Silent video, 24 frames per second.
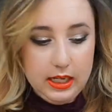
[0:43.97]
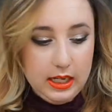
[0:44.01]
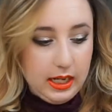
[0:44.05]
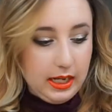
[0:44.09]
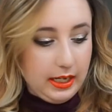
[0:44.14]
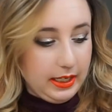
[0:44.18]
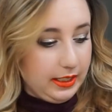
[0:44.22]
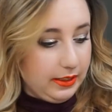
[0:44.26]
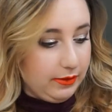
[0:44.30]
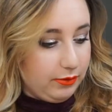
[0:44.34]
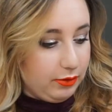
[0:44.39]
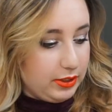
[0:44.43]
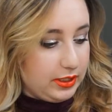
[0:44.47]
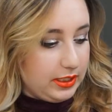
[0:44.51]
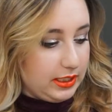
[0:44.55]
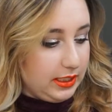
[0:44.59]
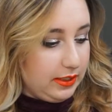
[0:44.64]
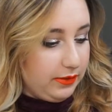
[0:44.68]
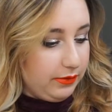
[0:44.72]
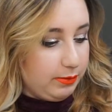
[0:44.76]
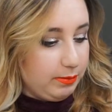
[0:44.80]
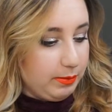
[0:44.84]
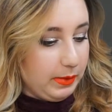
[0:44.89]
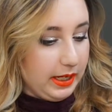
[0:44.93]
I
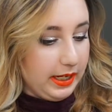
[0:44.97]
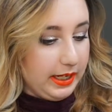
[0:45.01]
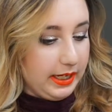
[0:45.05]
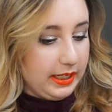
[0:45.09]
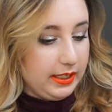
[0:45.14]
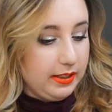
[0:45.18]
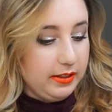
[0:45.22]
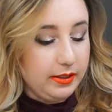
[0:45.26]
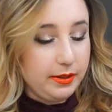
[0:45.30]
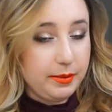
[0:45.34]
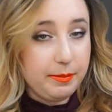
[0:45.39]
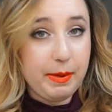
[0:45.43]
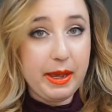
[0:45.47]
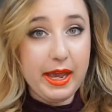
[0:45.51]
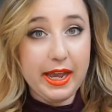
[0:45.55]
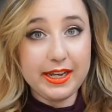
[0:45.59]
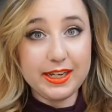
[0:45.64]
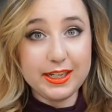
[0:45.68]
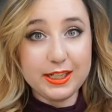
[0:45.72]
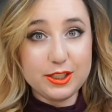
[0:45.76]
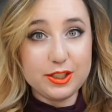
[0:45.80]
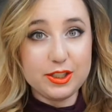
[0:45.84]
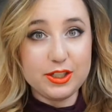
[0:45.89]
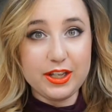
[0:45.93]
received my
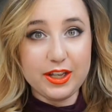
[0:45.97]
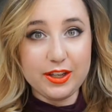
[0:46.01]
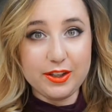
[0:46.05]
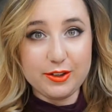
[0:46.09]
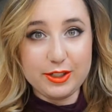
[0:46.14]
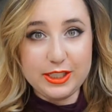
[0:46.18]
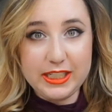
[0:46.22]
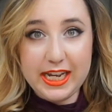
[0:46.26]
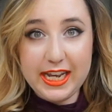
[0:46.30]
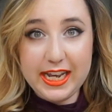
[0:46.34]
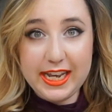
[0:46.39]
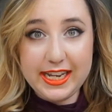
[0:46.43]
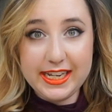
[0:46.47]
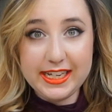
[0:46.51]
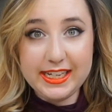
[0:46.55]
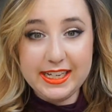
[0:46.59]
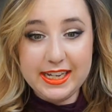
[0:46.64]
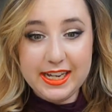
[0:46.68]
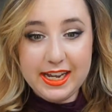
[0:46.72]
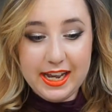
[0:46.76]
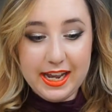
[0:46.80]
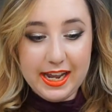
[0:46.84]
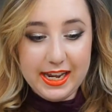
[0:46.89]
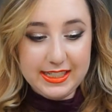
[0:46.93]
package the other day.
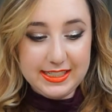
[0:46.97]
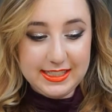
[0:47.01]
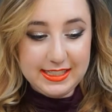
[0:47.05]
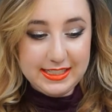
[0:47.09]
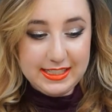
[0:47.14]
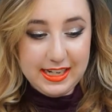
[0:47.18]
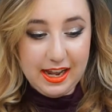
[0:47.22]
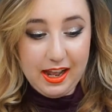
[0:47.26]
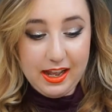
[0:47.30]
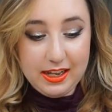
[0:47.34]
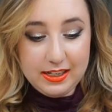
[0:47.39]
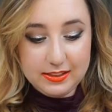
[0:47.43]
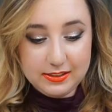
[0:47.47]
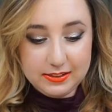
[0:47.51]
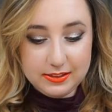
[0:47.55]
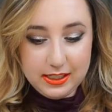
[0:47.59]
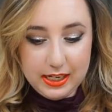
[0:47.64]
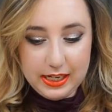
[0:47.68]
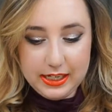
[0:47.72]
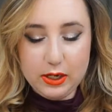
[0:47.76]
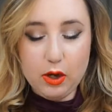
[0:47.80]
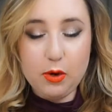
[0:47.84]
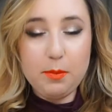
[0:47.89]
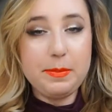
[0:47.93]

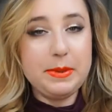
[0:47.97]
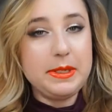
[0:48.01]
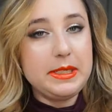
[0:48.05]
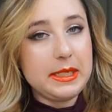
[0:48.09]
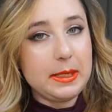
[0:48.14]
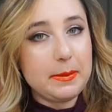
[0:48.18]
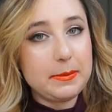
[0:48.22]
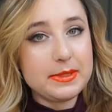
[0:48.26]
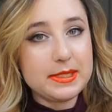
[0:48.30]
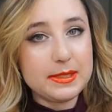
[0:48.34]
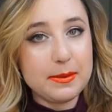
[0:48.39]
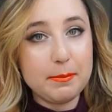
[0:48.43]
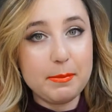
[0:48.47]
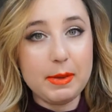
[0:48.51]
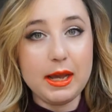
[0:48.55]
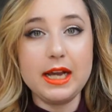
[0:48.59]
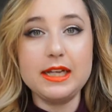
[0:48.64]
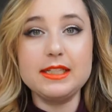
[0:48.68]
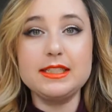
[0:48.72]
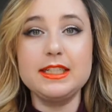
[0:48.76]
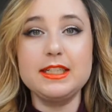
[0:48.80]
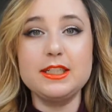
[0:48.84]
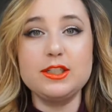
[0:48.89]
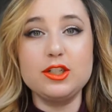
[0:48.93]
I opened up some
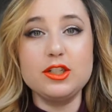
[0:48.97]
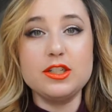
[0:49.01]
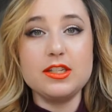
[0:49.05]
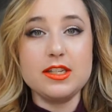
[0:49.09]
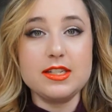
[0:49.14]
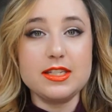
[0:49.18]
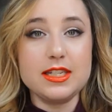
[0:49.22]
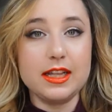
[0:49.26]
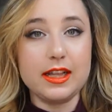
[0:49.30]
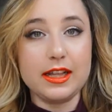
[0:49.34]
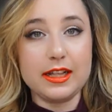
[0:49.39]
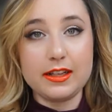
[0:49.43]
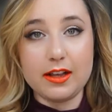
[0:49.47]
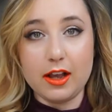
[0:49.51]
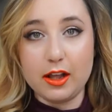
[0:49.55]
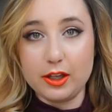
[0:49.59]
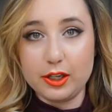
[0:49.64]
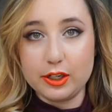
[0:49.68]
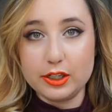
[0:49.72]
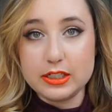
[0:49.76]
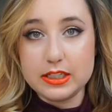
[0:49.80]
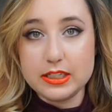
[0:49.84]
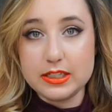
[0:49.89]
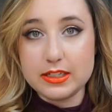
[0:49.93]
boxes just to see like
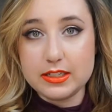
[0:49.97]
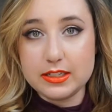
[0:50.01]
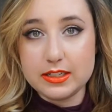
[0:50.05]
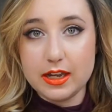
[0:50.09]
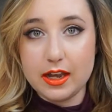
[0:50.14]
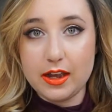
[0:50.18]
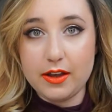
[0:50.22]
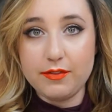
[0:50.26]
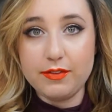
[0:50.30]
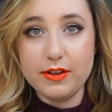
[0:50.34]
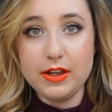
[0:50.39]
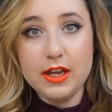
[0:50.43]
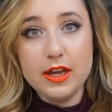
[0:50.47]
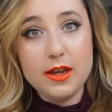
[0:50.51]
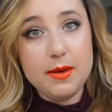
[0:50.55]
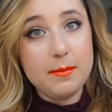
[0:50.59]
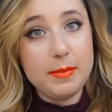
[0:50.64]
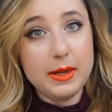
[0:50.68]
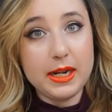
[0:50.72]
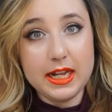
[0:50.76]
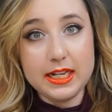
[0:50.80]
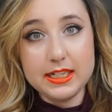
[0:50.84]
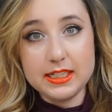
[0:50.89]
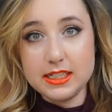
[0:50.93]
colors and stuff,
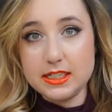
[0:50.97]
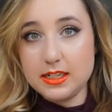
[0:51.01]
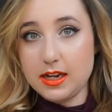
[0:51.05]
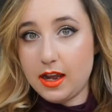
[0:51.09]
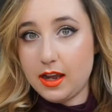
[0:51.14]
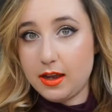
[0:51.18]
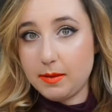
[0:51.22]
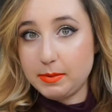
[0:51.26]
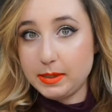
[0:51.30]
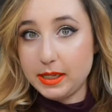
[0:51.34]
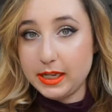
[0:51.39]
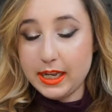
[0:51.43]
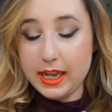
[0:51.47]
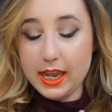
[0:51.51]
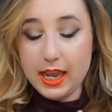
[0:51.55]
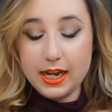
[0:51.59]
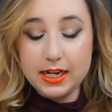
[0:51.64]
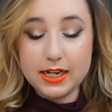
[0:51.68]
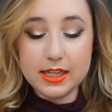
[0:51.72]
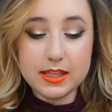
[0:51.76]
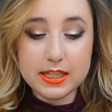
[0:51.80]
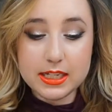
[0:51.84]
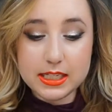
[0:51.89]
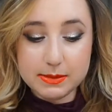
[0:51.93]
but I did not apply
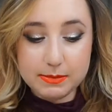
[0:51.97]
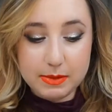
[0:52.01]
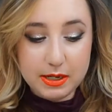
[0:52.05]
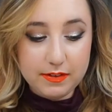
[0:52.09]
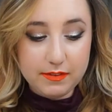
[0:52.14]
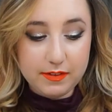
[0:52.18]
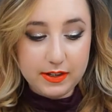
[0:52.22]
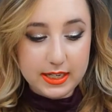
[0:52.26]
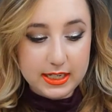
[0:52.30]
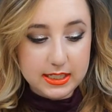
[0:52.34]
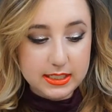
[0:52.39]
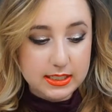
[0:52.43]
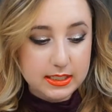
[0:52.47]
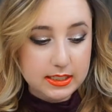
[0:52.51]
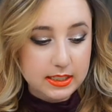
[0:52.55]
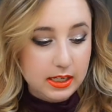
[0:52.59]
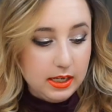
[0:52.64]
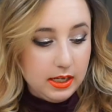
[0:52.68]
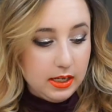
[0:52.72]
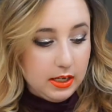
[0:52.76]
anything to my face.